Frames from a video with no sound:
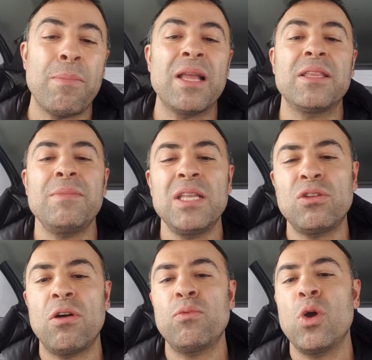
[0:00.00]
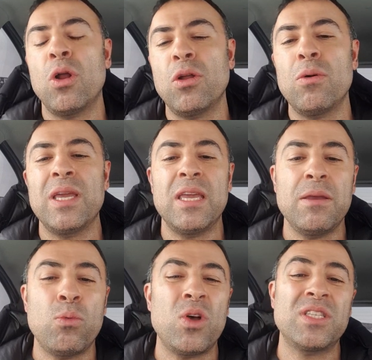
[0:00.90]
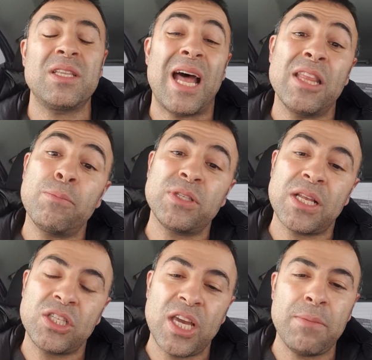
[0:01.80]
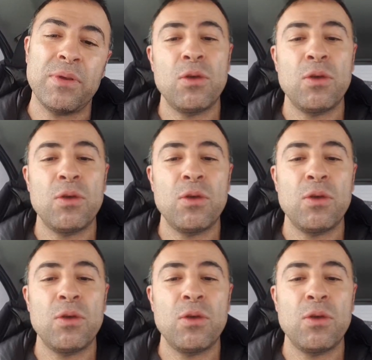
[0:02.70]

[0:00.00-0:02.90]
But Dimitrov, we all know he wasn't 100% shape.